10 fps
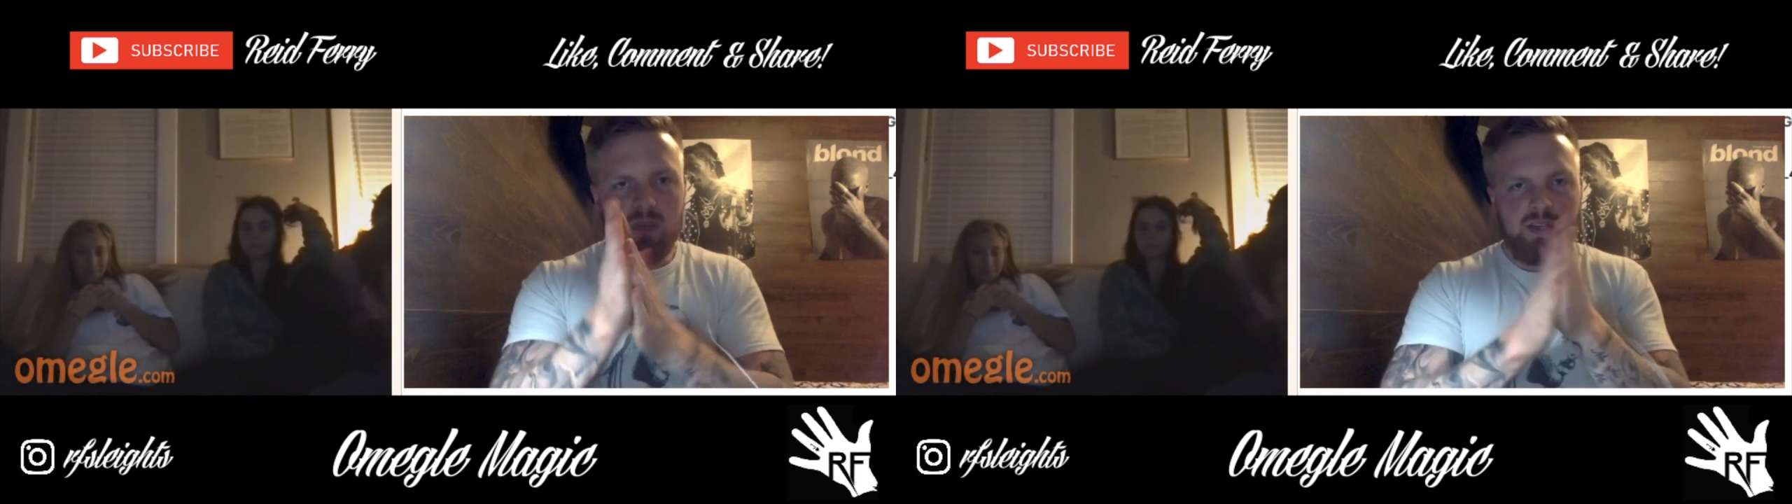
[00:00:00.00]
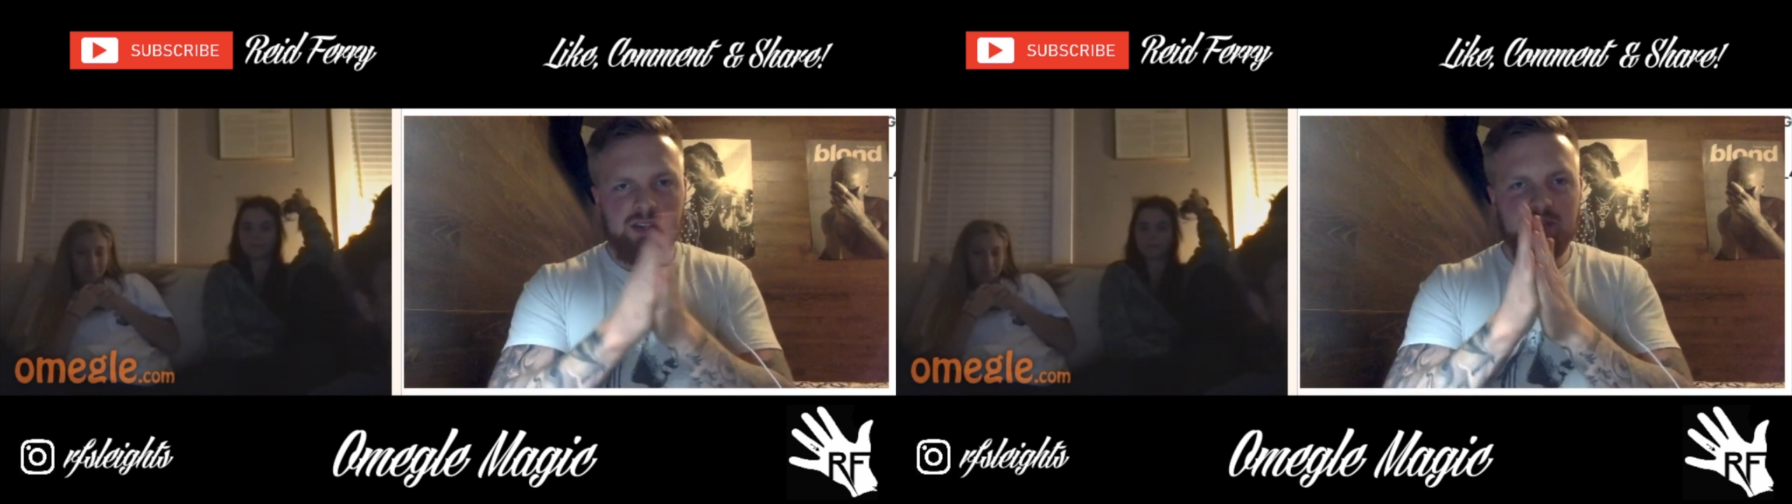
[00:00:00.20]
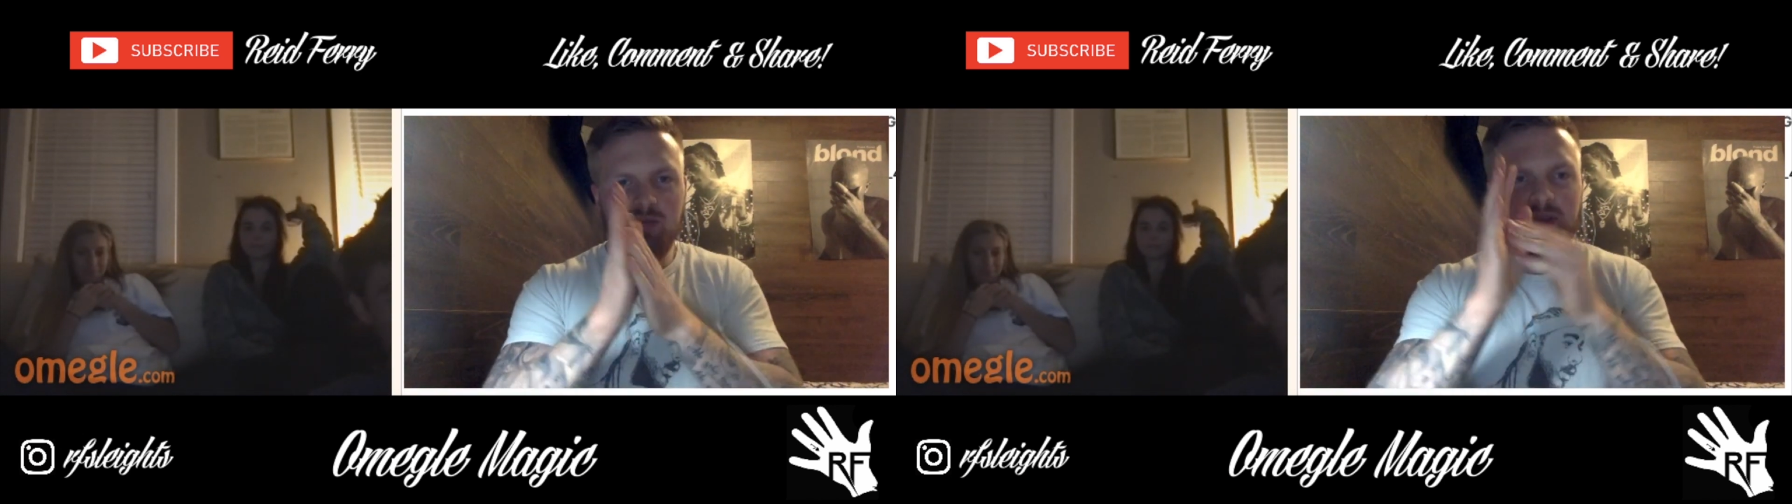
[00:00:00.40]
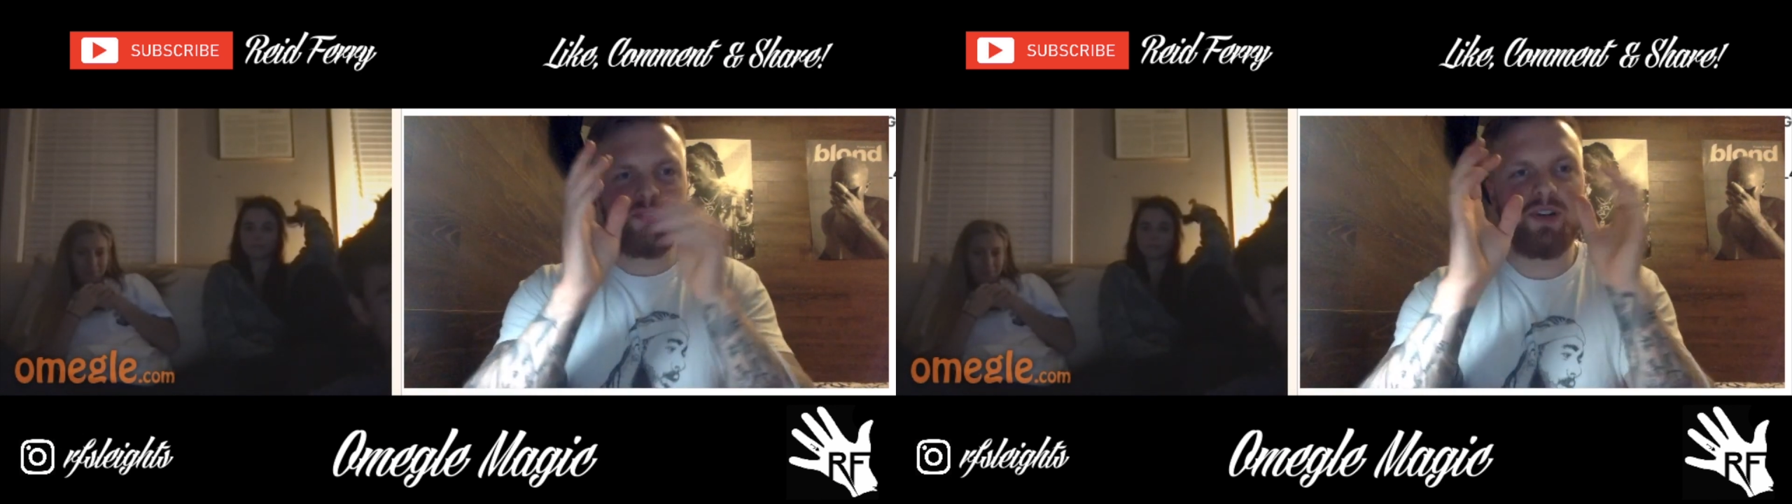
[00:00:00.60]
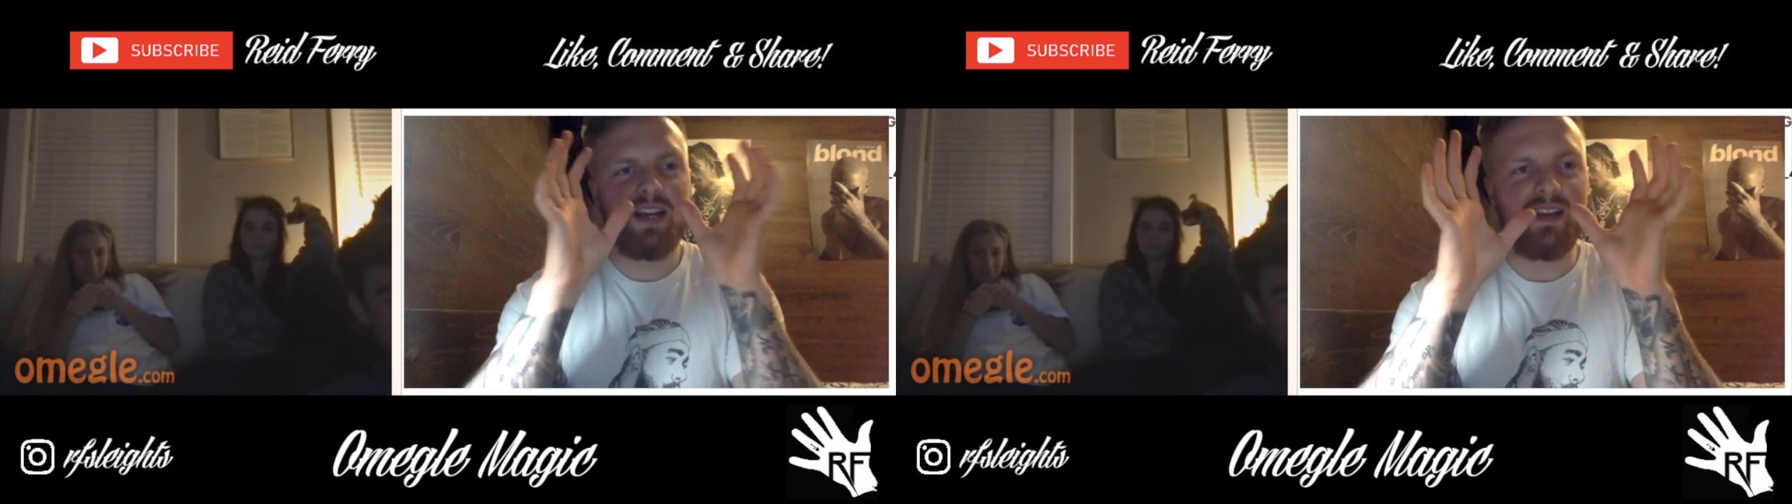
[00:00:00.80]
here's what we'll
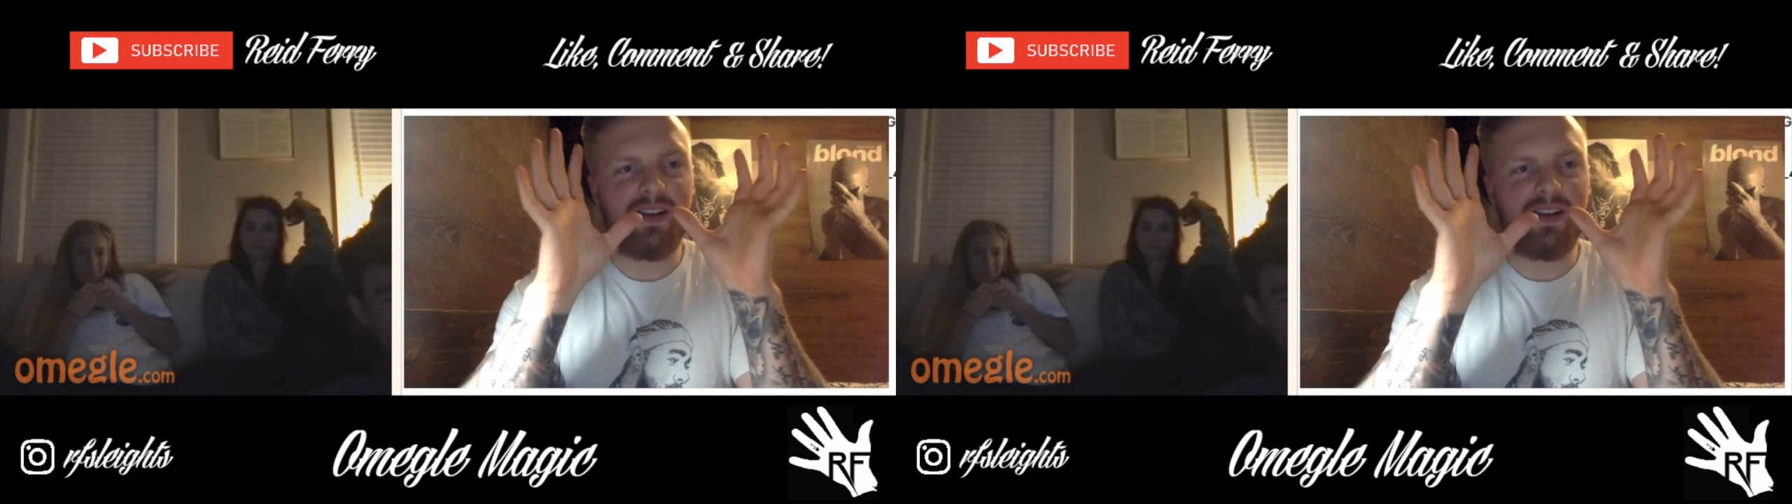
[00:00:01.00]
try.